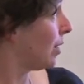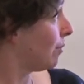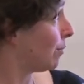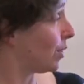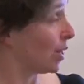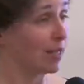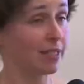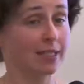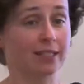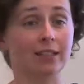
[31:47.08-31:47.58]

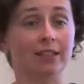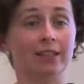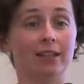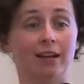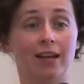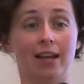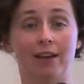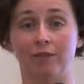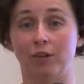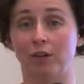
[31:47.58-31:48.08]
Personally, I
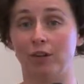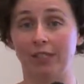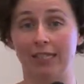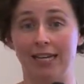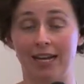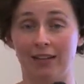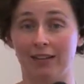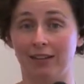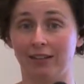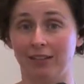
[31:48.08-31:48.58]
have no
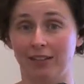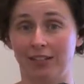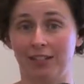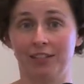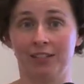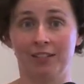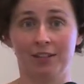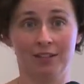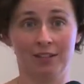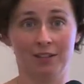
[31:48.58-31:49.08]

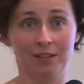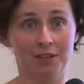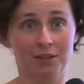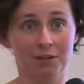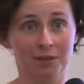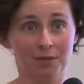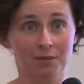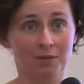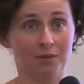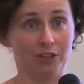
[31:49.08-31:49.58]
talent
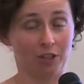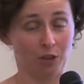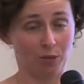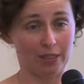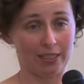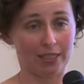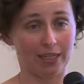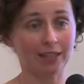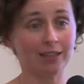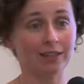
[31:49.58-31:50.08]
for
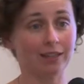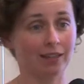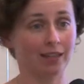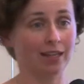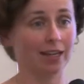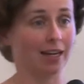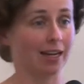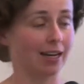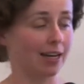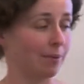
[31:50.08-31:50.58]
Twitter.
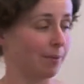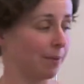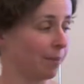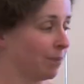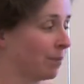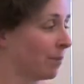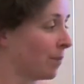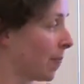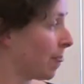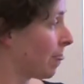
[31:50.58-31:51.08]
I
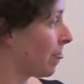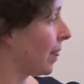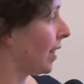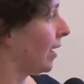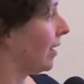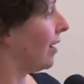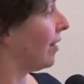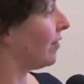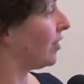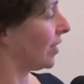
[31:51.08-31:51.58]

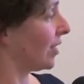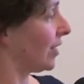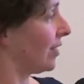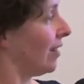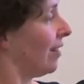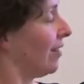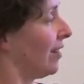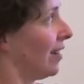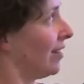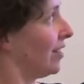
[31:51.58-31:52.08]
just
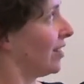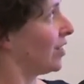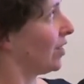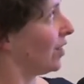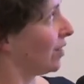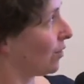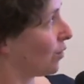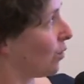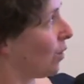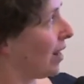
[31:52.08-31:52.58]

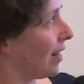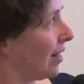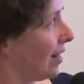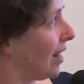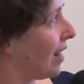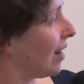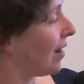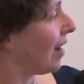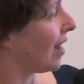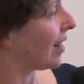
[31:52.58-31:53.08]
don't quite
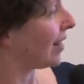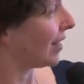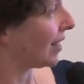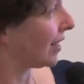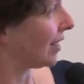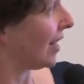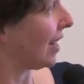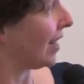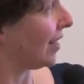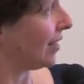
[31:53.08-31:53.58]

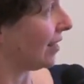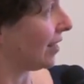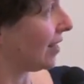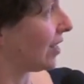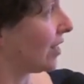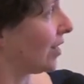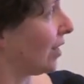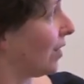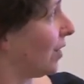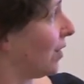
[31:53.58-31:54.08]
understand it.
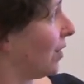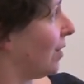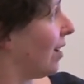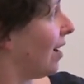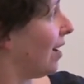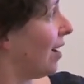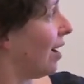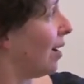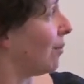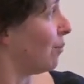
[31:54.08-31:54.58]
So
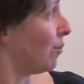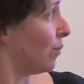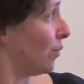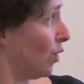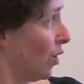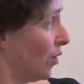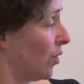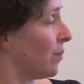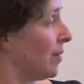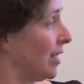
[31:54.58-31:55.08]
I'm
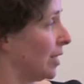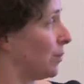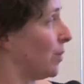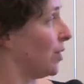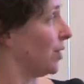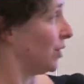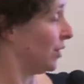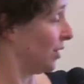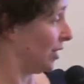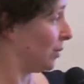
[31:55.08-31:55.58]
not the best
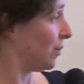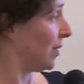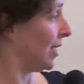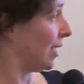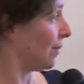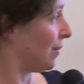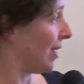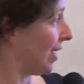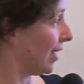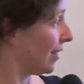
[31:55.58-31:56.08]
person to speak
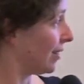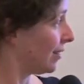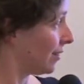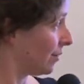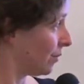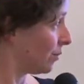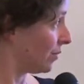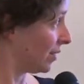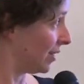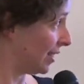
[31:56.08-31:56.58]
about
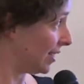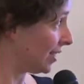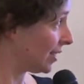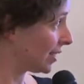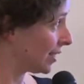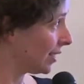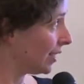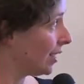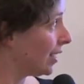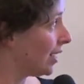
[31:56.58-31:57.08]

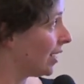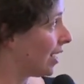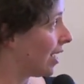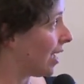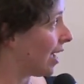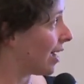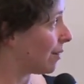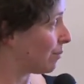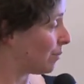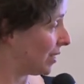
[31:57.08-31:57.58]
this,
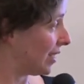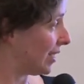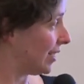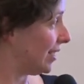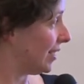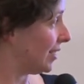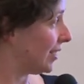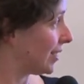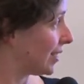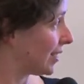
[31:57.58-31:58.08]
but it
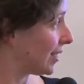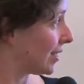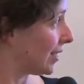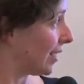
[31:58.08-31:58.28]
is